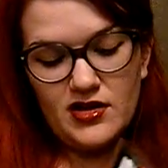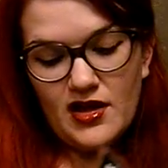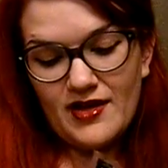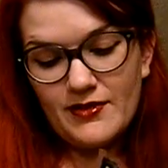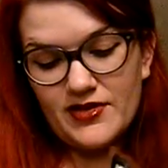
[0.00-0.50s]

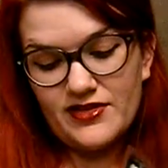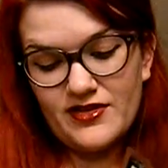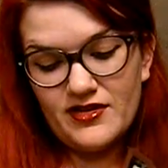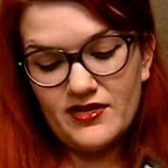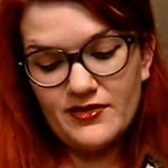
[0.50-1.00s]
I was
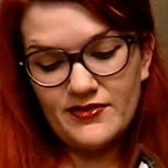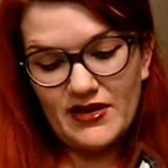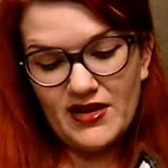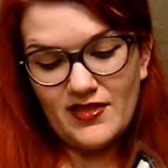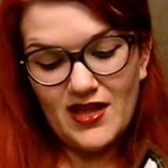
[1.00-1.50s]

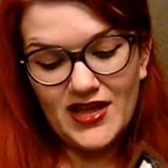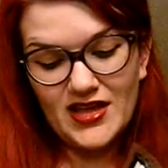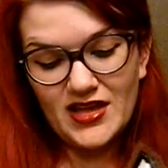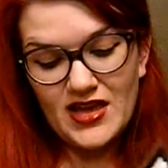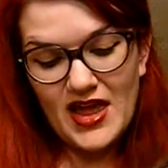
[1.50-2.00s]
very
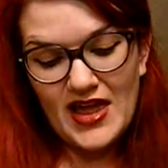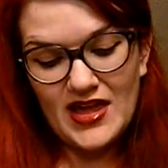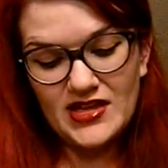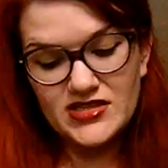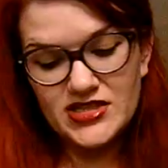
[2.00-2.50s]
lucky,
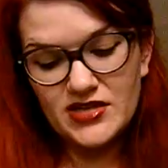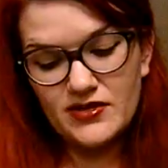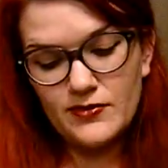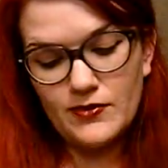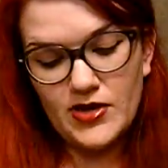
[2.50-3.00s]
and
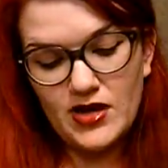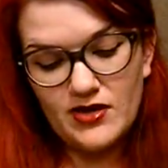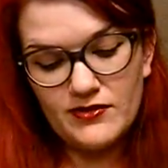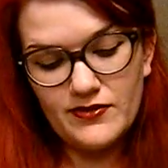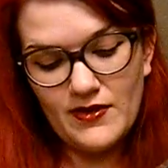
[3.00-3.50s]
one
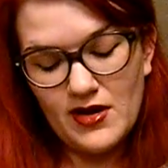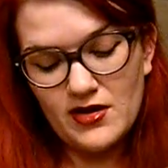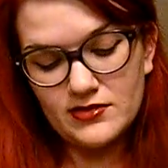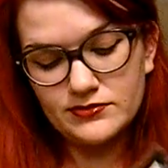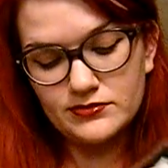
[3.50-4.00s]
of
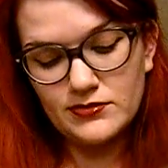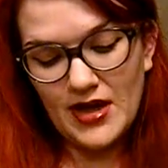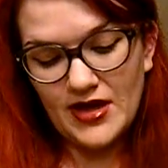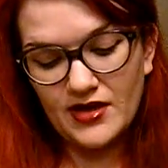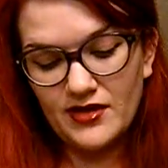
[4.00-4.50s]

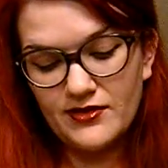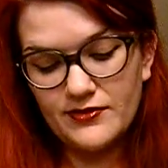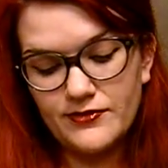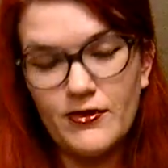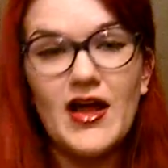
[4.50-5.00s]
my
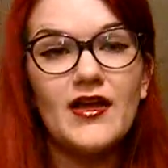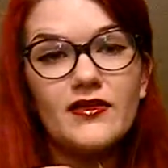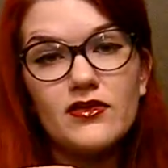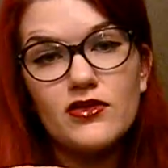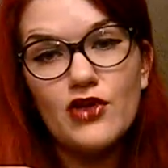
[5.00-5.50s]

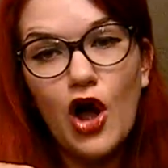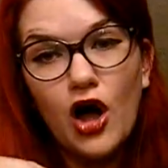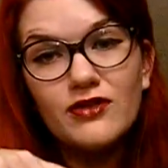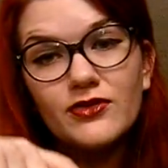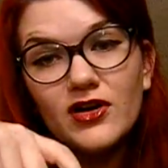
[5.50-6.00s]
friends
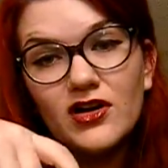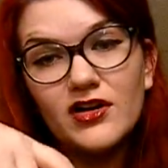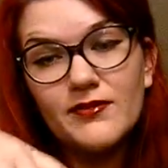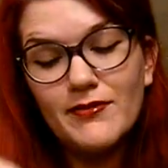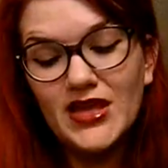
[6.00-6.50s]

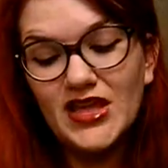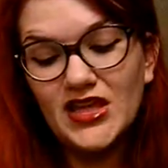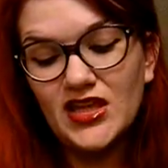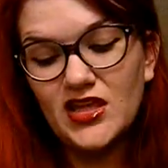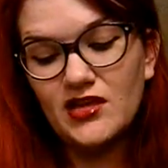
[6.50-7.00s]
offered me,
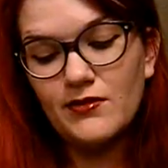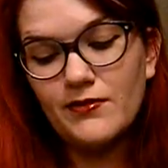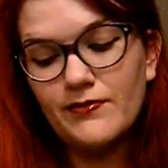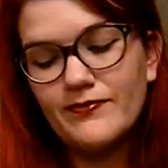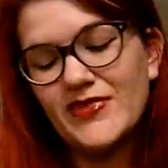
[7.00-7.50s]
he
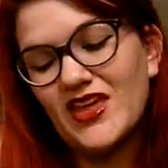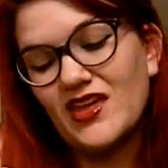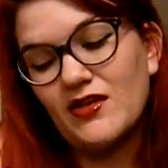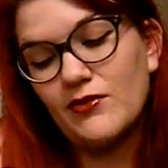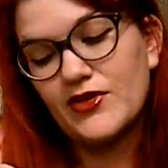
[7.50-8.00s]

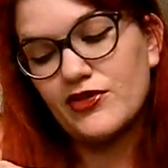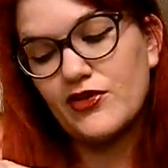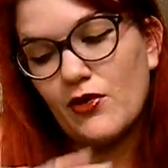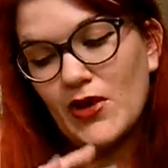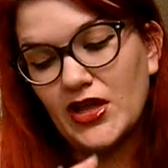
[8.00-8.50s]
was
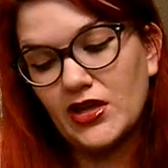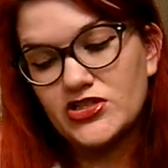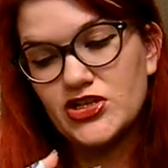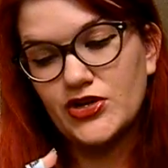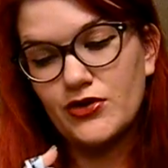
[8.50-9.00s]
going
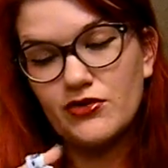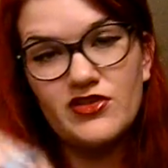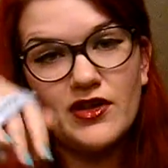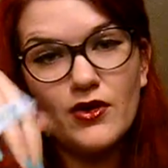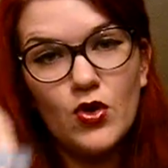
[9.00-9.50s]
to go
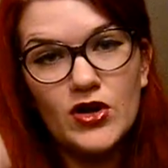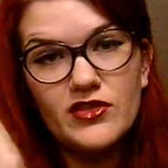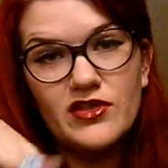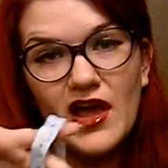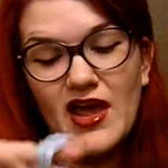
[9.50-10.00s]
sit
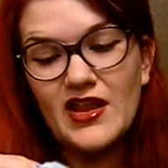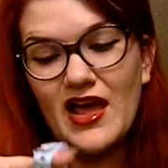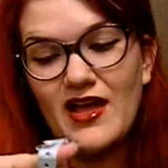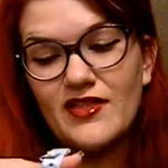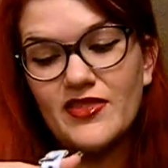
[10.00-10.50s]
courtside
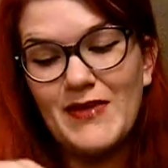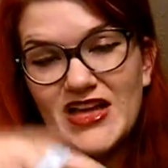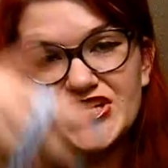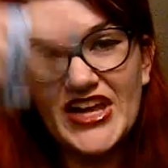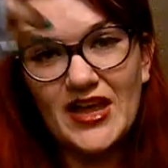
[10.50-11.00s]
at the
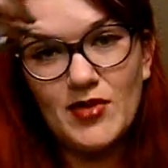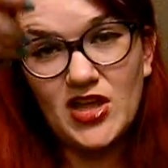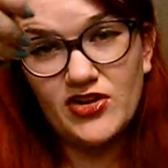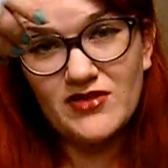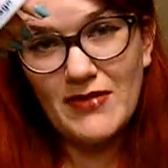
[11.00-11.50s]
Magic game, and
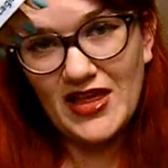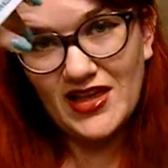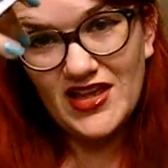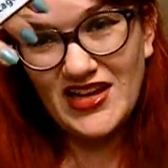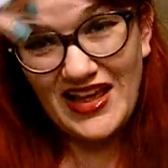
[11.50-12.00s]
he couldn't make
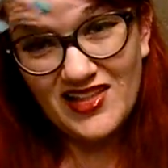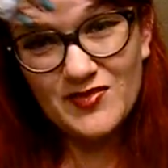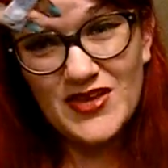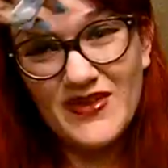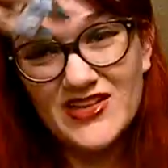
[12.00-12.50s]
it, and he asked
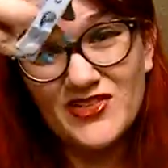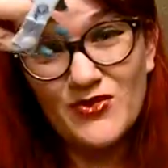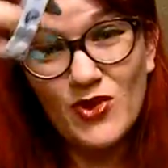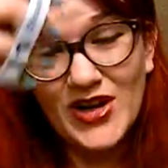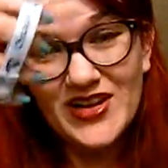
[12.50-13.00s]
me if I just
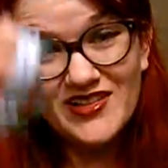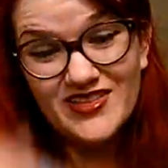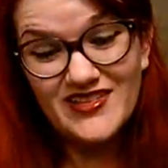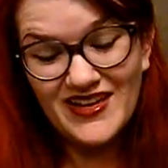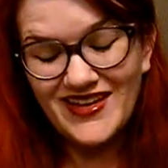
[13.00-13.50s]
wanted
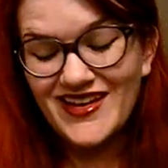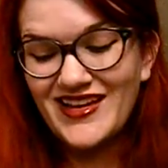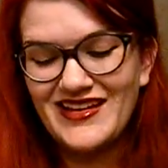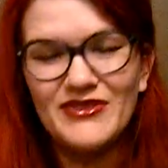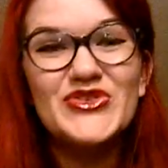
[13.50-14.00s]
his ticket,
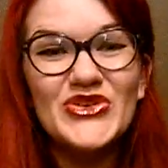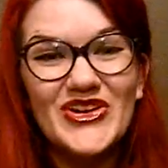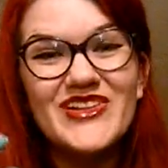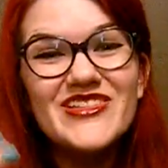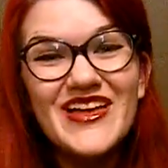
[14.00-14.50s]
and of
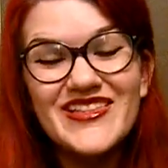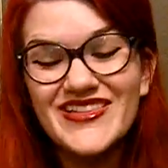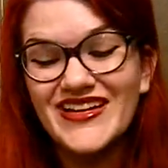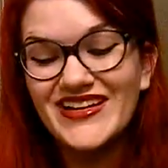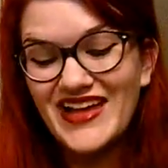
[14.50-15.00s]
course I
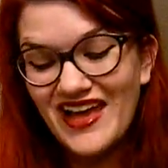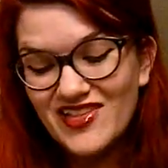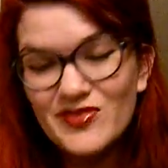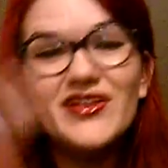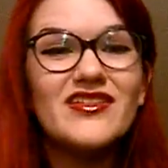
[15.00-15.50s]
said
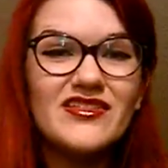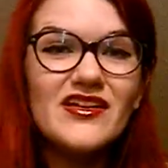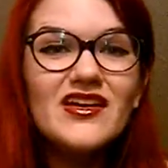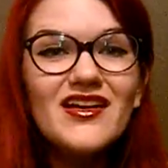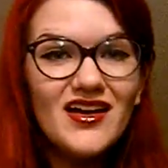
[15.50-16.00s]
yes, because
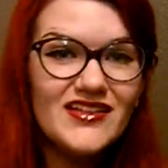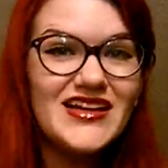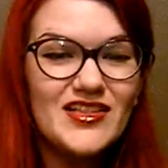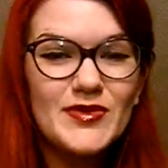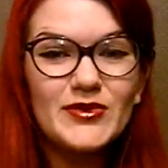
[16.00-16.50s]

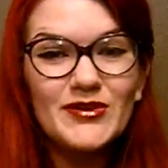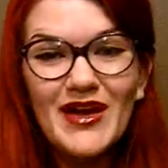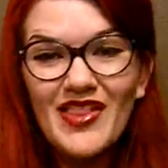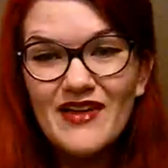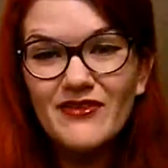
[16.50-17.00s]
that's been one of
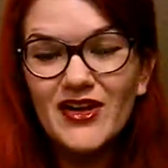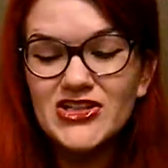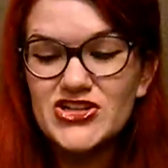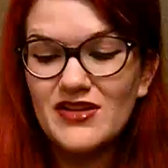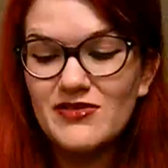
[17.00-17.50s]
my lifelong
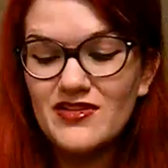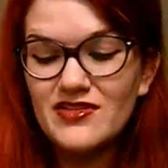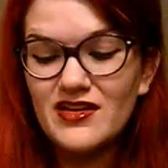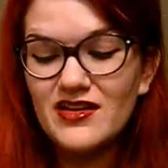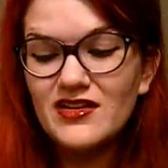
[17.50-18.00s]
dreams, to
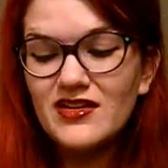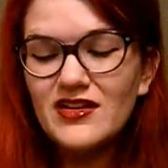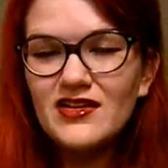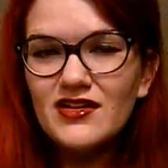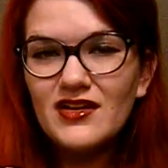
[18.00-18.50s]
sit.
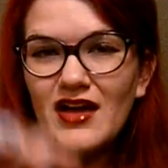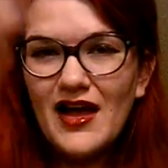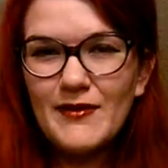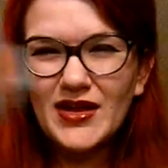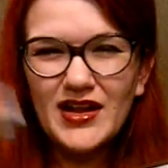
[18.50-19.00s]

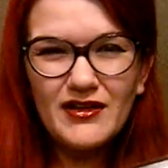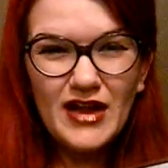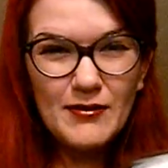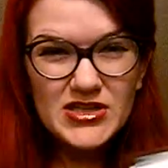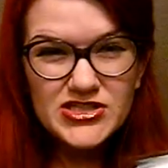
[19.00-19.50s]
I mean, I don't know
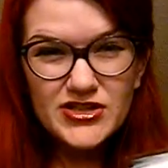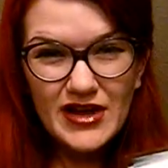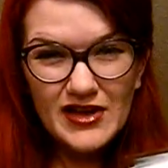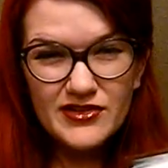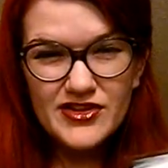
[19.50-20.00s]
how much you
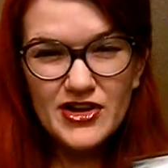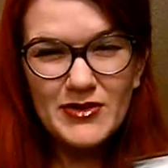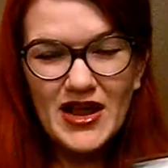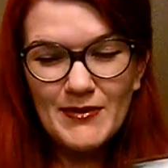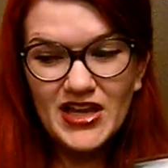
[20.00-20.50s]
guys know, but
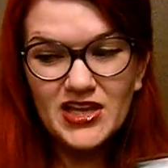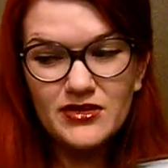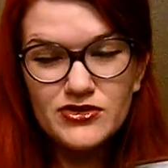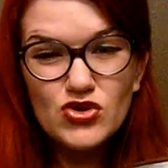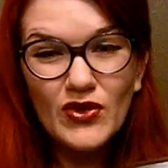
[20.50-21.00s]
I'm a
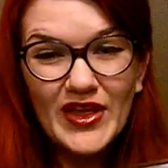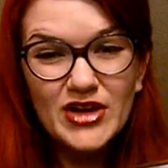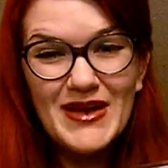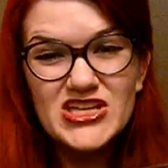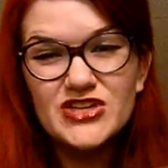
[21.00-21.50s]
huge
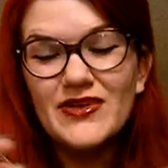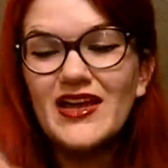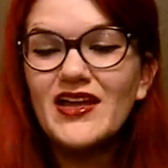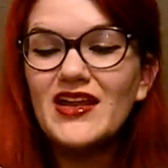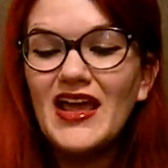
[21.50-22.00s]
Orlando Magic
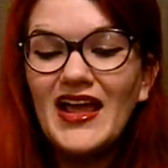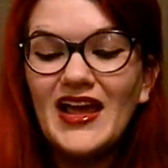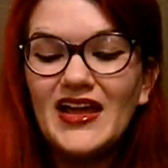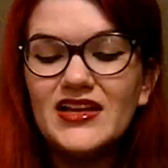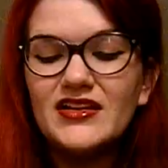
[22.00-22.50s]
fan,
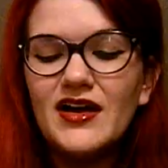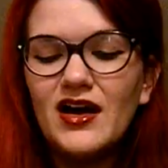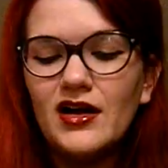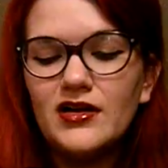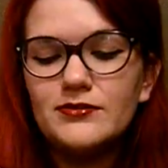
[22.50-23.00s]

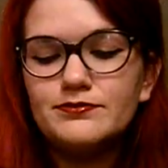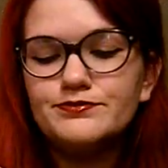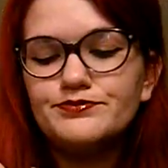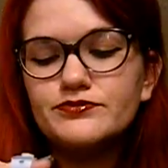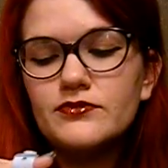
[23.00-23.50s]
and
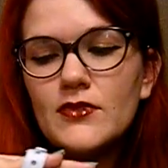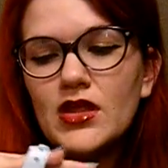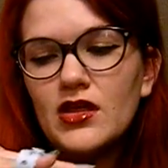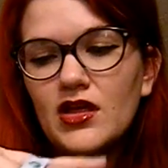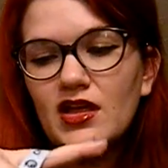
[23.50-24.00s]

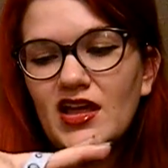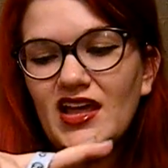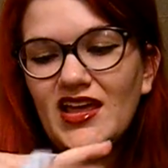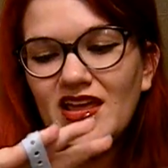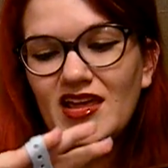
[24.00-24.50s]

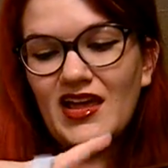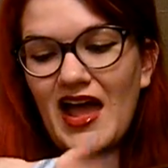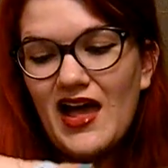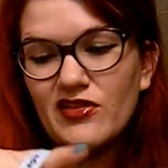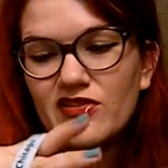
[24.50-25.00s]
he
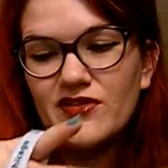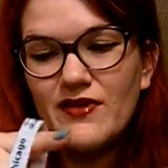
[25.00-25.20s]
asked if